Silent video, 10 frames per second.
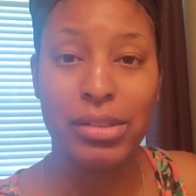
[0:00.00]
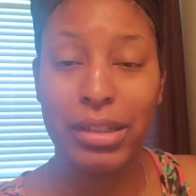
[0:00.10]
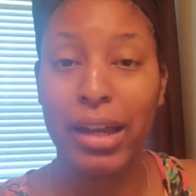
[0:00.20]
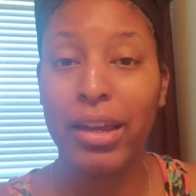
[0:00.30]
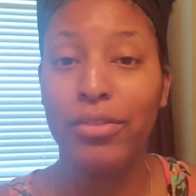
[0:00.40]
that
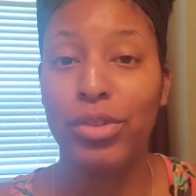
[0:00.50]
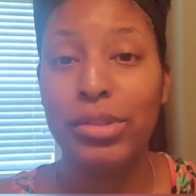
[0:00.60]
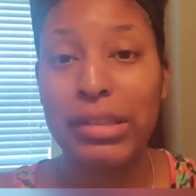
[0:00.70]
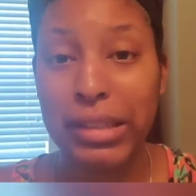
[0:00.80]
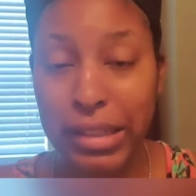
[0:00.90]
I have
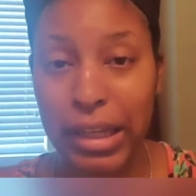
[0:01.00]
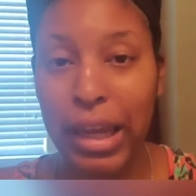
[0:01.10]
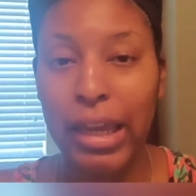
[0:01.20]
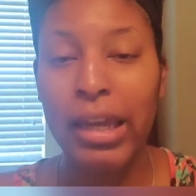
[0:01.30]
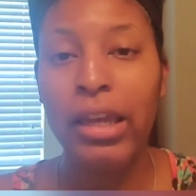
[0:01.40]
used
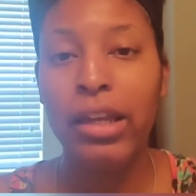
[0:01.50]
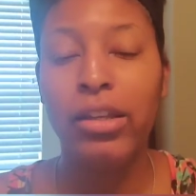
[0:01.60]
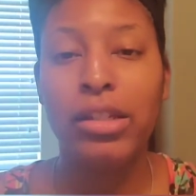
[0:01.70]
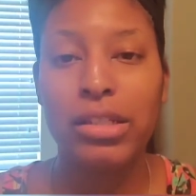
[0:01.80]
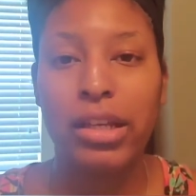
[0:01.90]
today, you
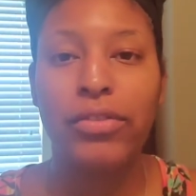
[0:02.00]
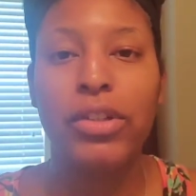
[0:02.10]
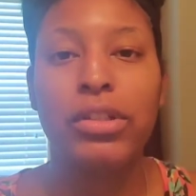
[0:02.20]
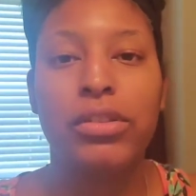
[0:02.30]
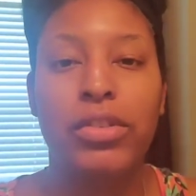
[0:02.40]
could
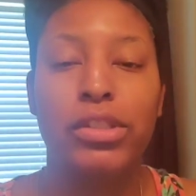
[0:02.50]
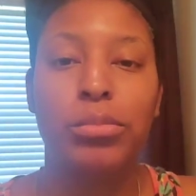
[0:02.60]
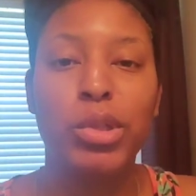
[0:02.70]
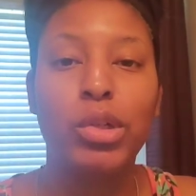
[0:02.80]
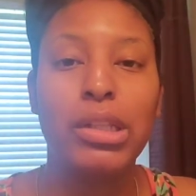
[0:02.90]
definitely visit
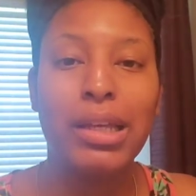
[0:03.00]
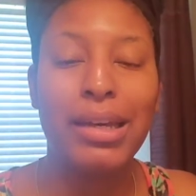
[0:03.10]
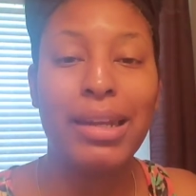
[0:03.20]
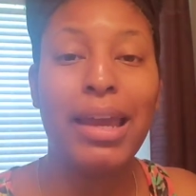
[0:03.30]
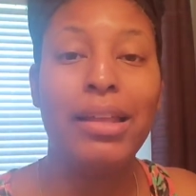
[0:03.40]
me online
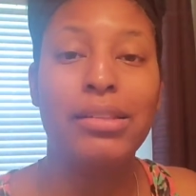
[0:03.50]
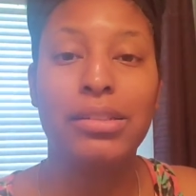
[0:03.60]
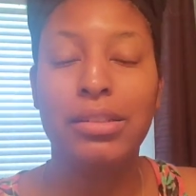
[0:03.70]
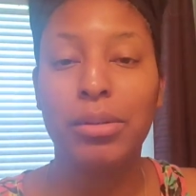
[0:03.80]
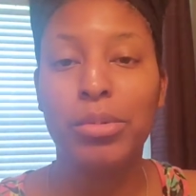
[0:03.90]
at
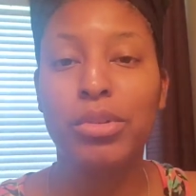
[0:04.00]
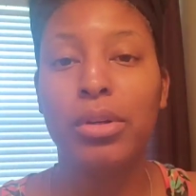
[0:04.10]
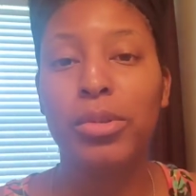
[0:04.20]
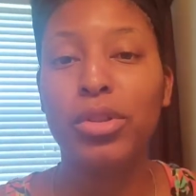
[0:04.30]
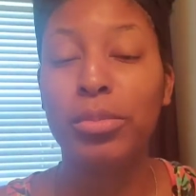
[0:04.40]

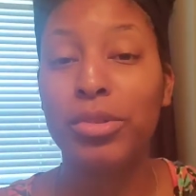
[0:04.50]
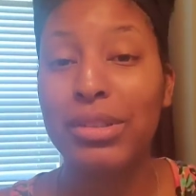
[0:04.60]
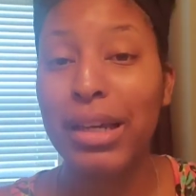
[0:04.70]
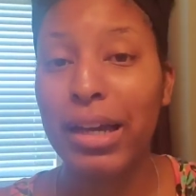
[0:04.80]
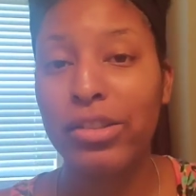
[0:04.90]

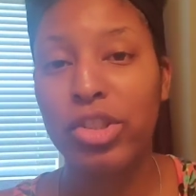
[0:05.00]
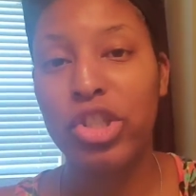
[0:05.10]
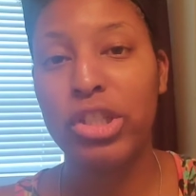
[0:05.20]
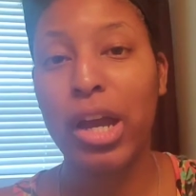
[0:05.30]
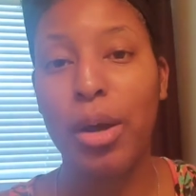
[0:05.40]

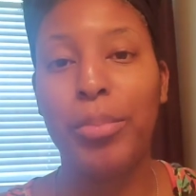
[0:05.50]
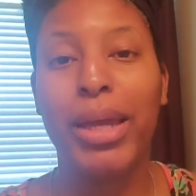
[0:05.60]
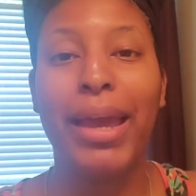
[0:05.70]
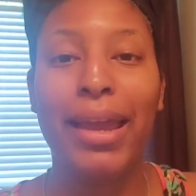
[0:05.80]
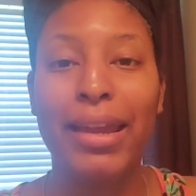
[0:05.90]

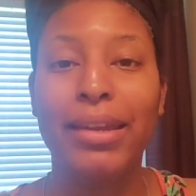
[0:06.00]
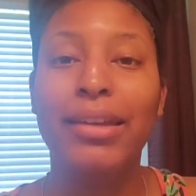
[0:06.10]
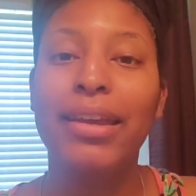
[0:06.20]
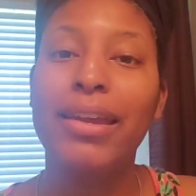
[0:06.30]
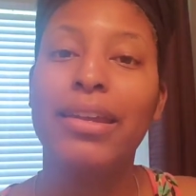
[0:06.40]

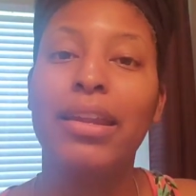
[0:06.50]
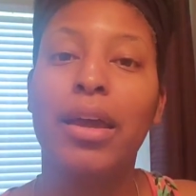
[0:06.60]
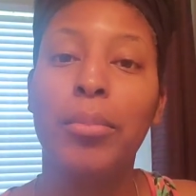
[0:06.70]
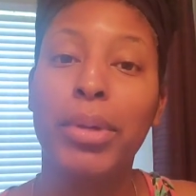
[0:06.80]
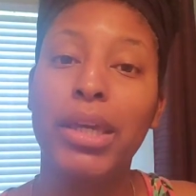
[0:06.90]

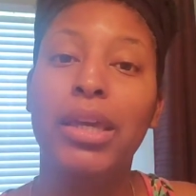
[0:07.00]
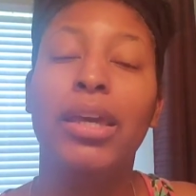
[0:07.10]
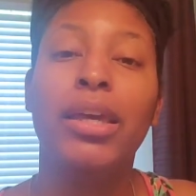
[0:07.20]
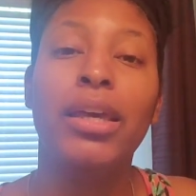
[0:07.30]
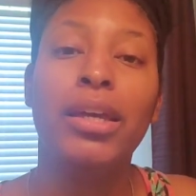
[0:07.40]

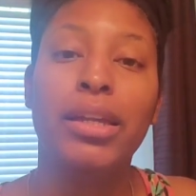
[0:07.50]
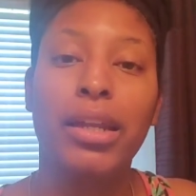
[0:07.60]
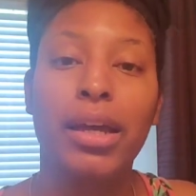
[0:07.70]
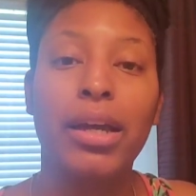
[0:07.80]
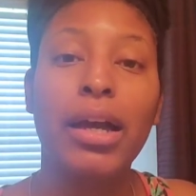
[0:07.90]

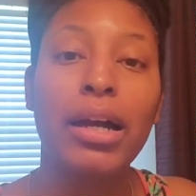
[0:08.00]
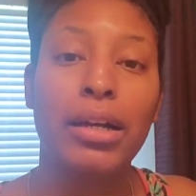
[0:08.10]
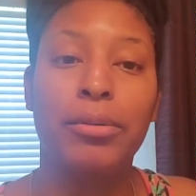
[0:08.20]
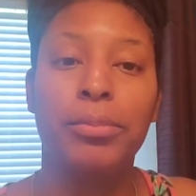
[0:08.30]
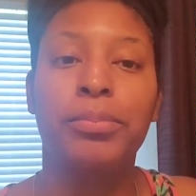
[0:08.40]
www.shopanb.com.